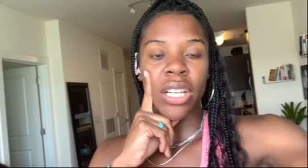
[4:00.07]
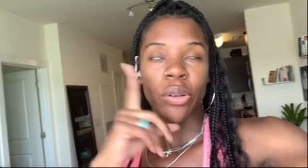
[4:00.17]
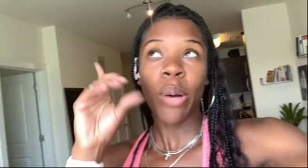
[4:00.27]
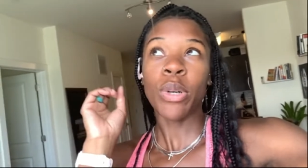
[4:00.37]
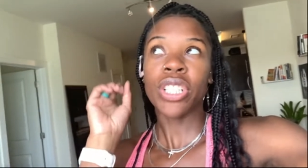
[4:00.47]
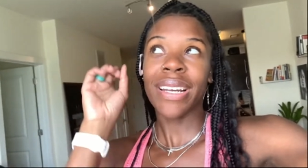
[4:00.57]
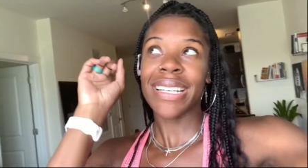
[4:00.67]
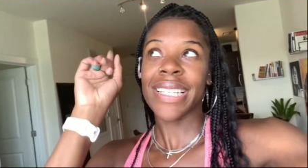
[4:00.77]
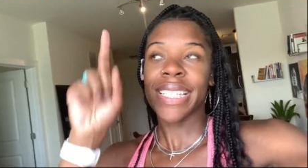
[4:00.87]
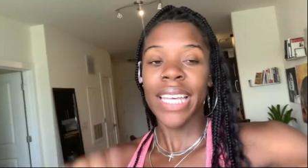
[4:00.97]
to do? I want y'all to
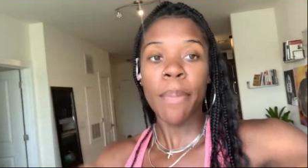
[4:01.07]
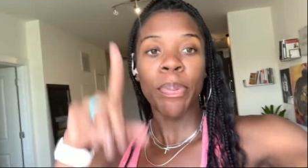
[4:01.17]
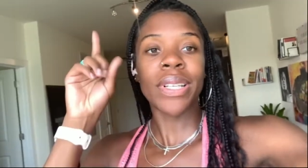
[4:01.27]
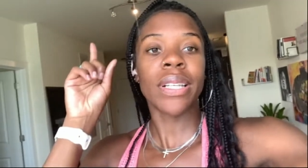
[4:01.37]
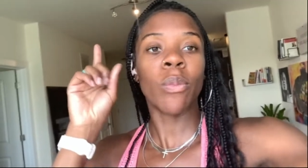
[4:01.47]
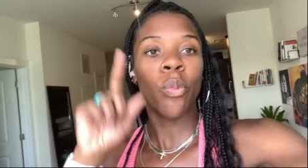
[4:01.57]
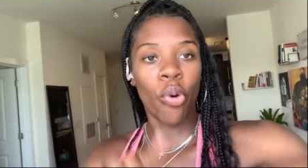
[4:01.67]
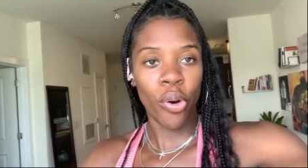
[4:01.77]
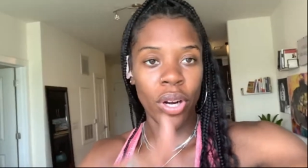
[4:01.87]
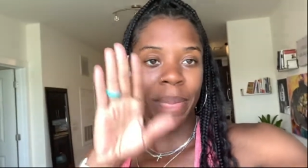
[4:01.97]
sip some
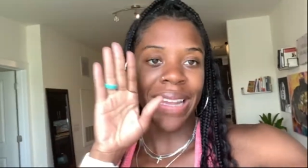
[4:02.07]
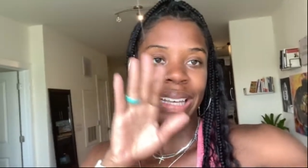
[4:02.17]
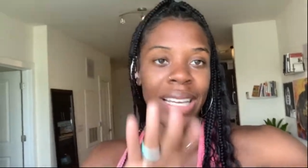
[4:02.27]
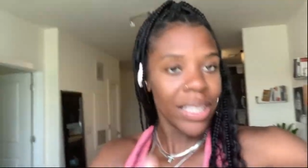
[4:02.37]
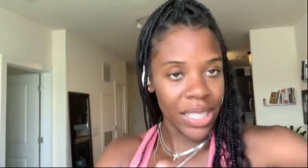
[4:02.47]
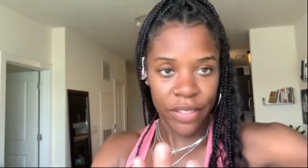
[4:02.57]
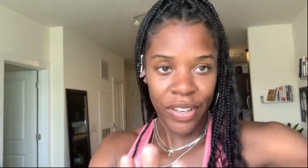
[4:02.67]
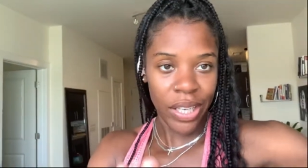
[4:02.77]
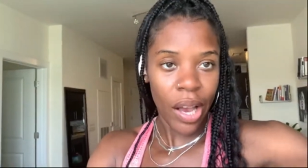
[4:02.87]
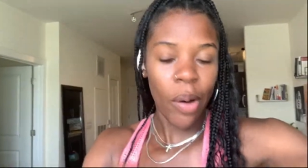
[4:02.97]
water. By the end of this
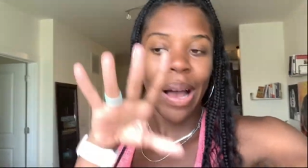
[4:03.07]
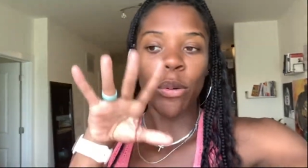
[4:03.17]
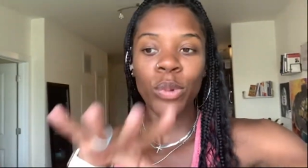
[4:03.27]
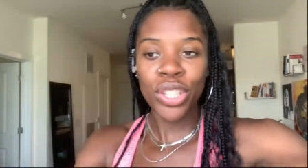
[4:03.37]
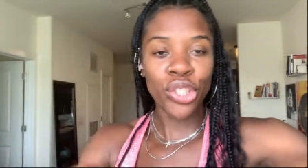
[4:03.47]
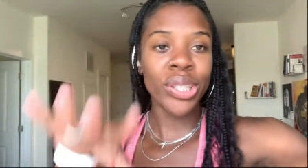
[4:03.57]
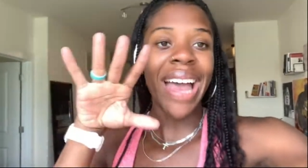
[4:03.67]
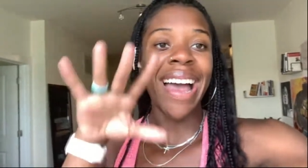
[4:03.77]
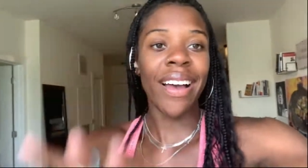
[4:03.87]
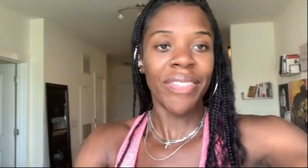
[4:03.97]
video, I want you to
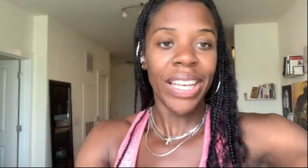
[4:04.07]
have